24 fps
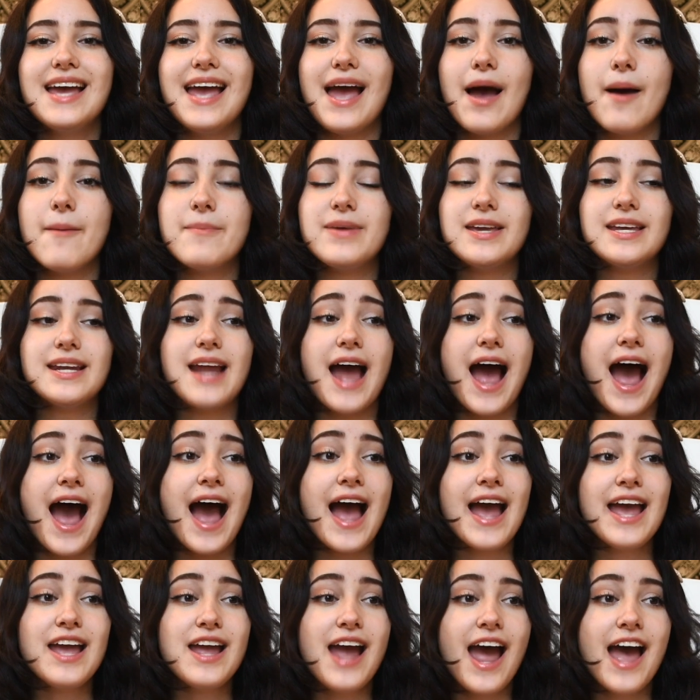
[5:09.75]
I mean,
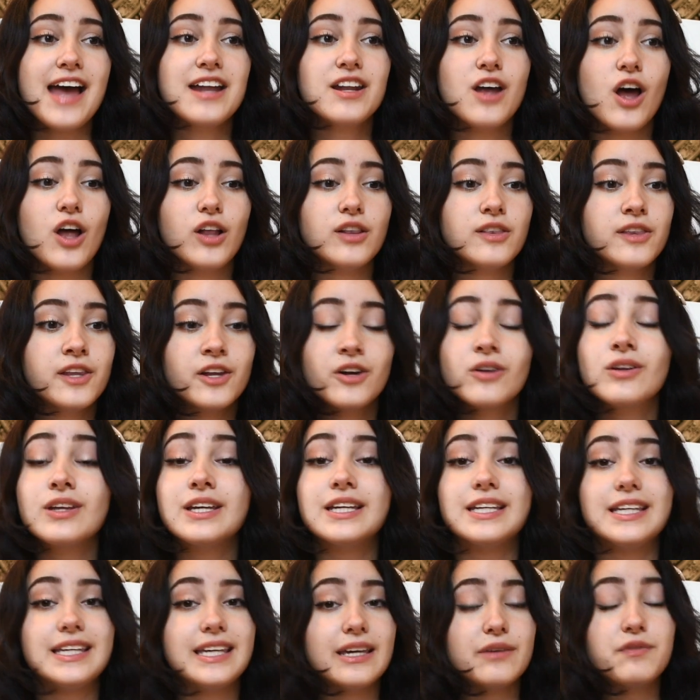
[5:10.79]
I had
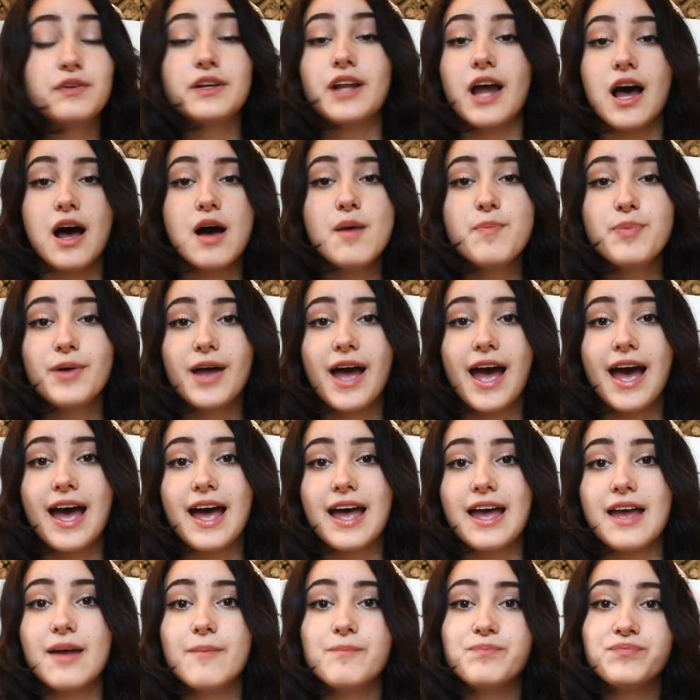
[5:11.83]
literally given up
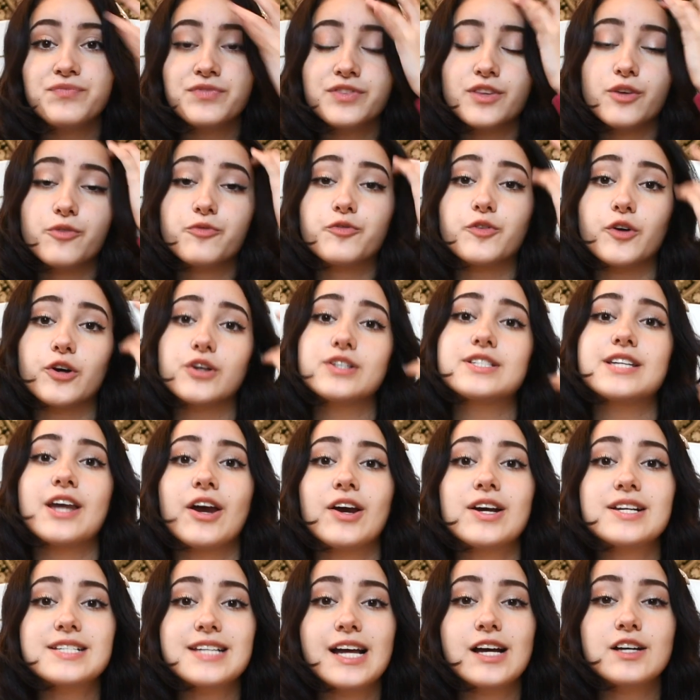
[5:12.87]
at the first
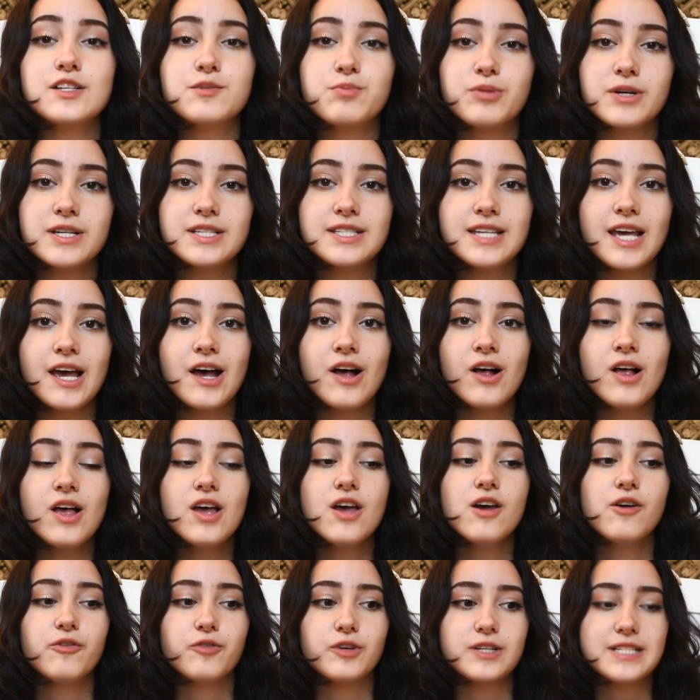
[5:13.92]
Harry Styles presale
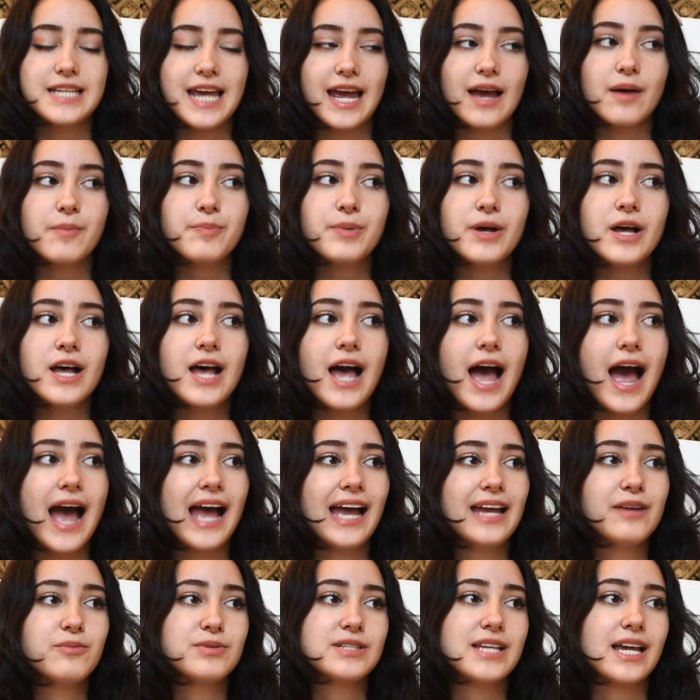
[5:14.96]
for Tampa,
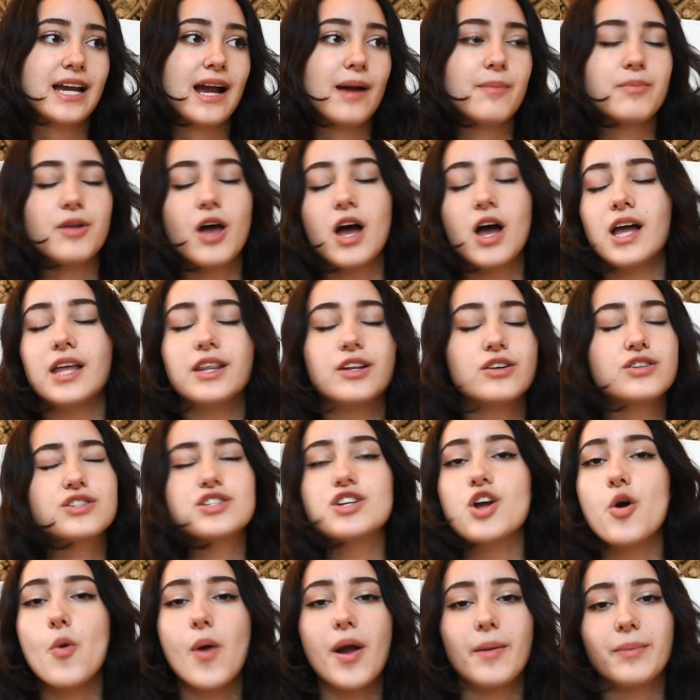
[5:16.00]
I was like, there's
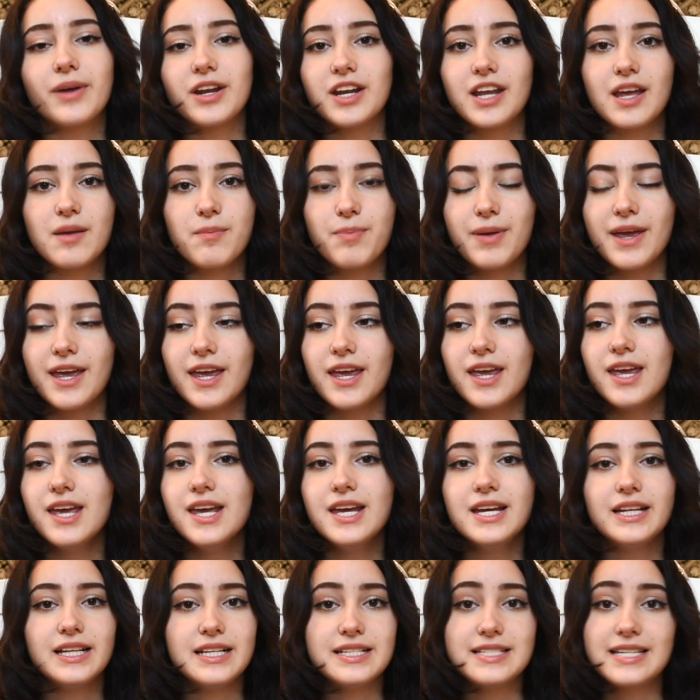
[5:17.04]
no way I'm gonna get pit.
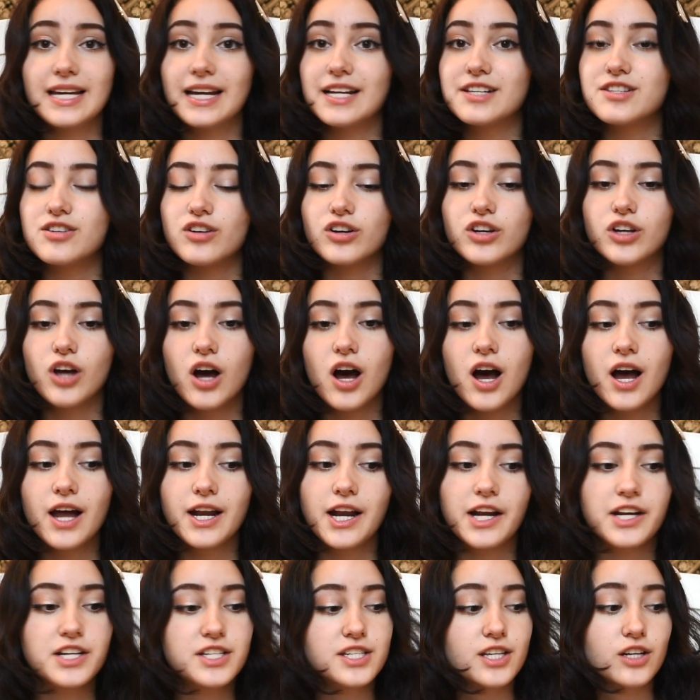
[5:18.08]
These tickets are gone.
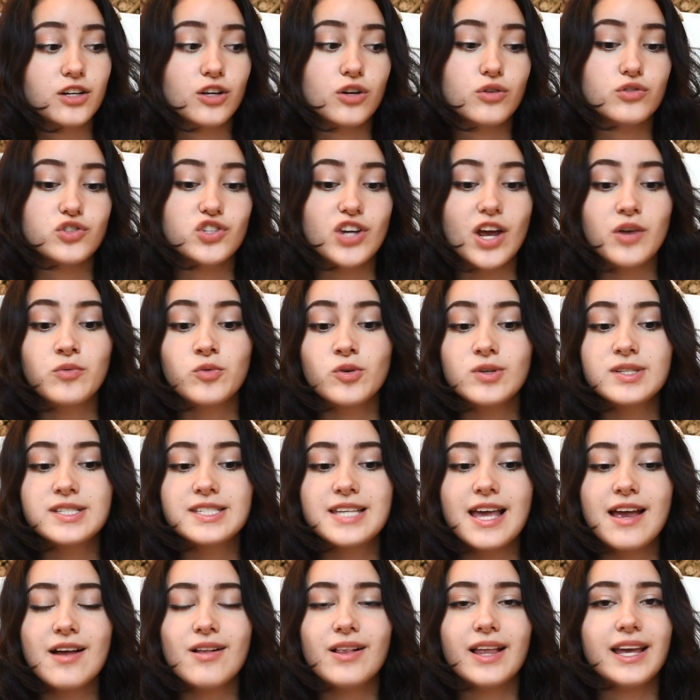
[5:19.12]
I'm just gonna go general
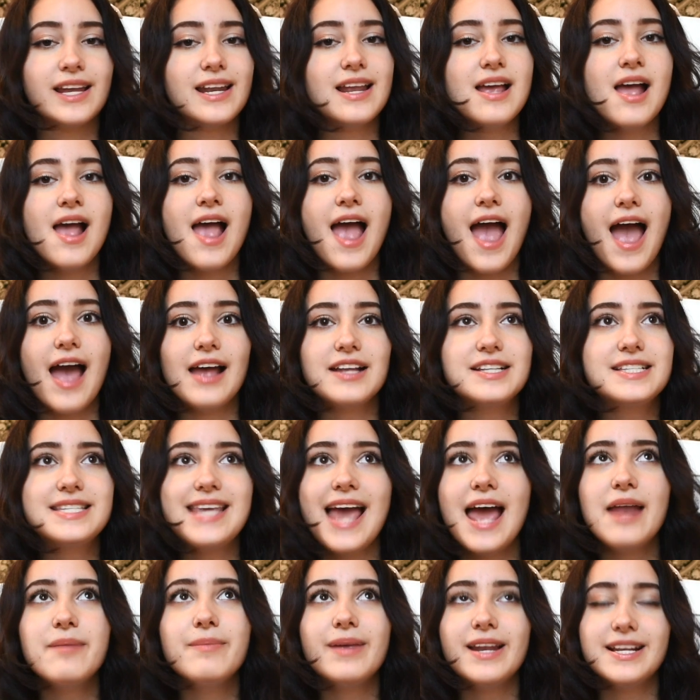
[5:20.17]
sale. And
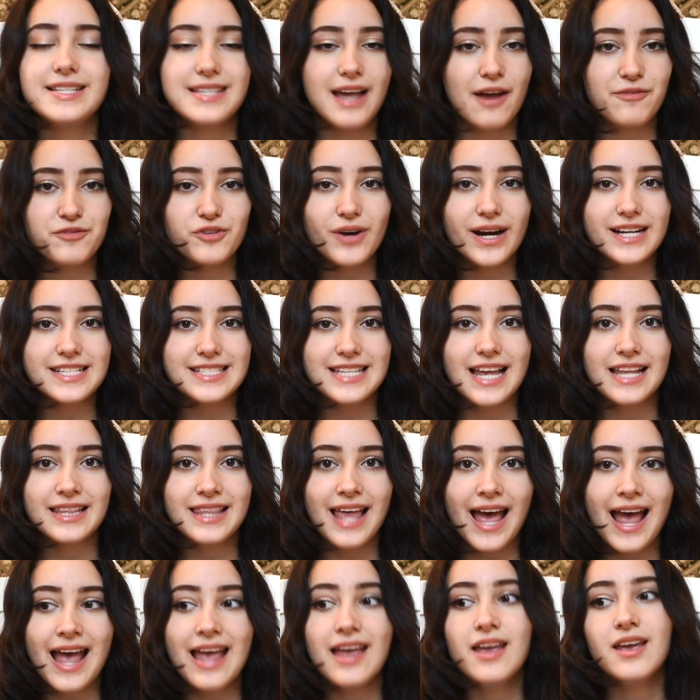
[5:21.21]
10 minutes after I said
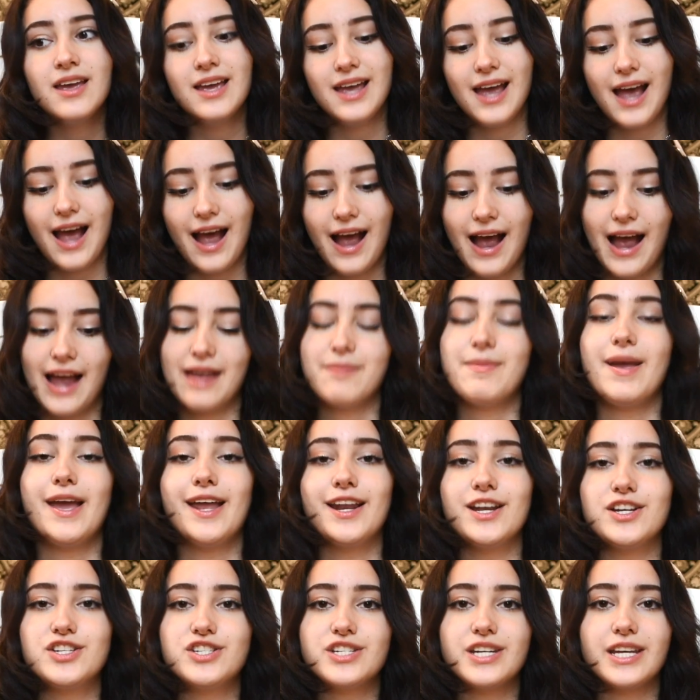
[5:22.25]
that, I
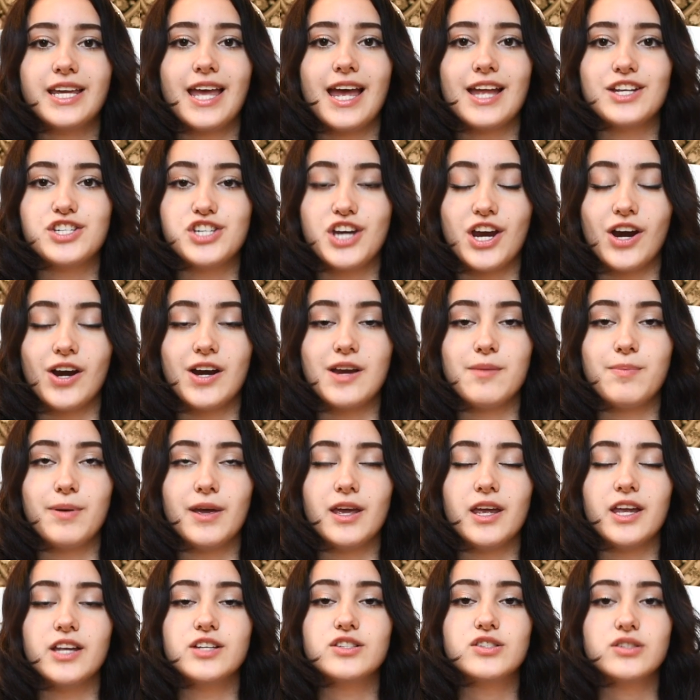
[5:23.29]
managed to get cherry
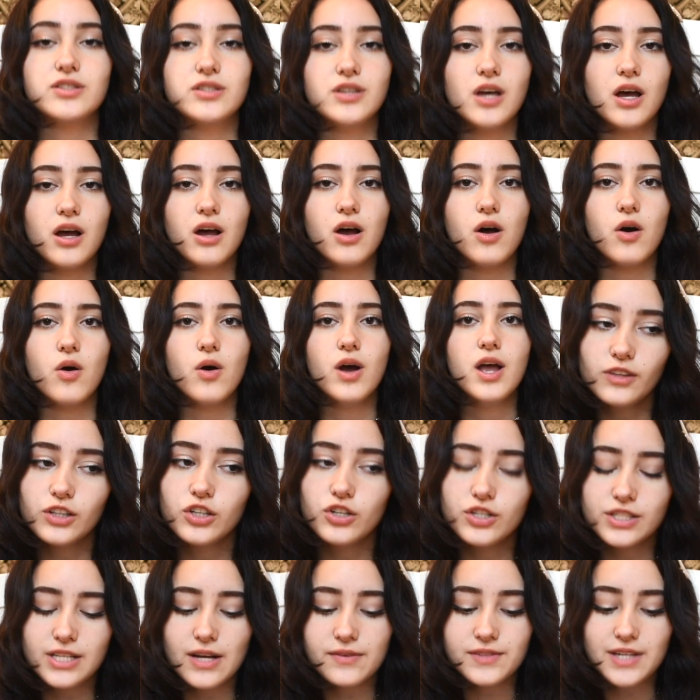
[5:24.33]
pit. So you
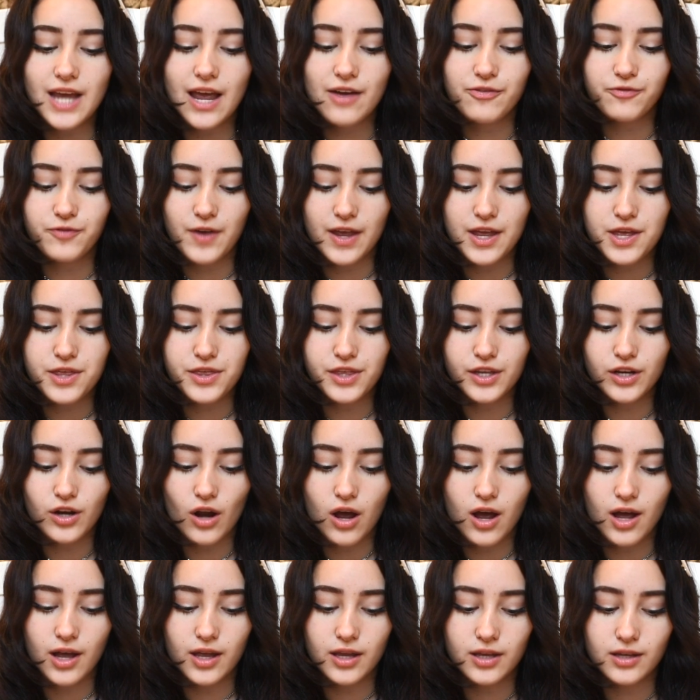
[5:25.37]
just have to have faith and
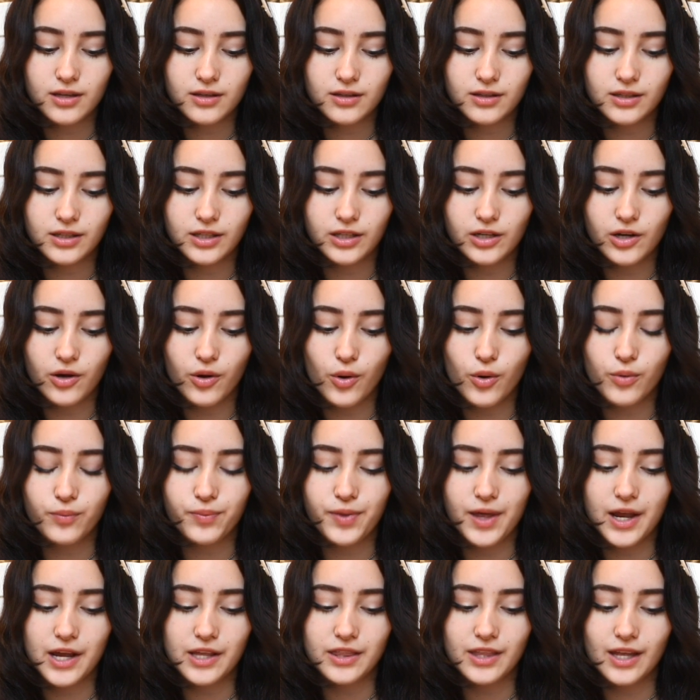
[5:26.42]
not, you know,
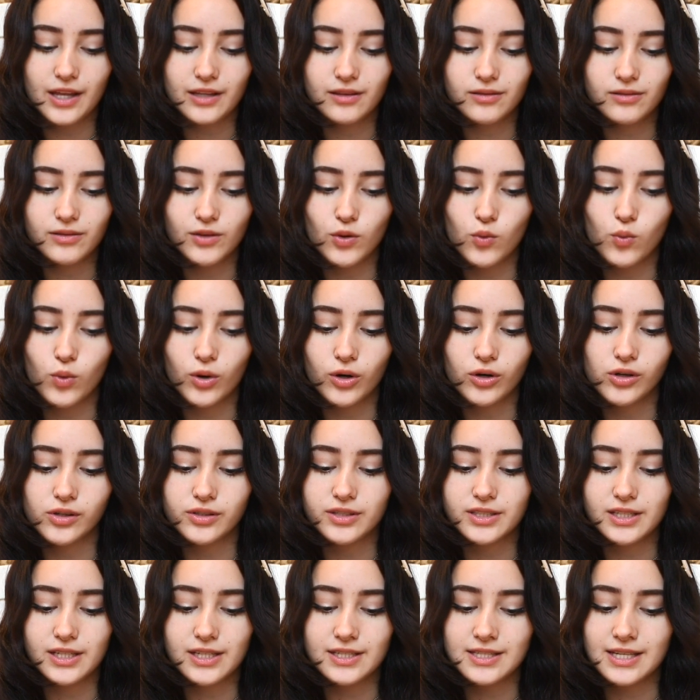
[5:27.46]
think that the
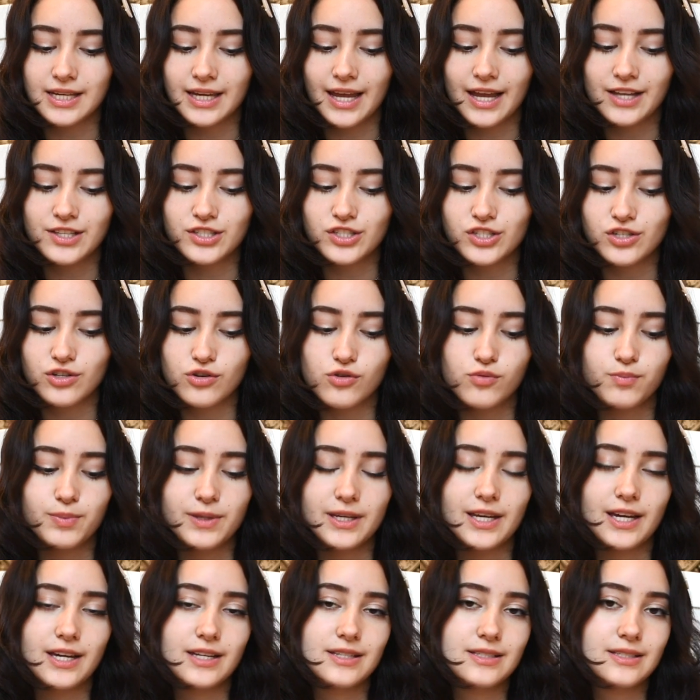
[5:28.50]
world is against you
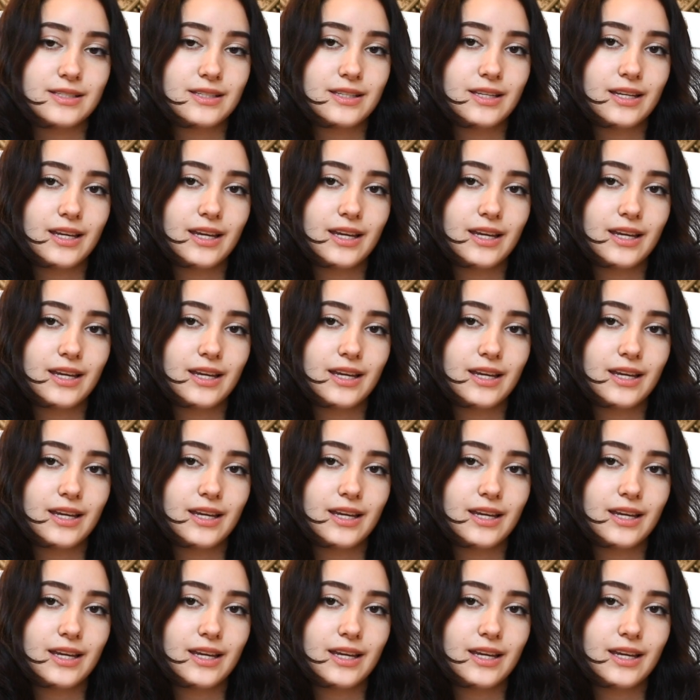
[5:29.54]
because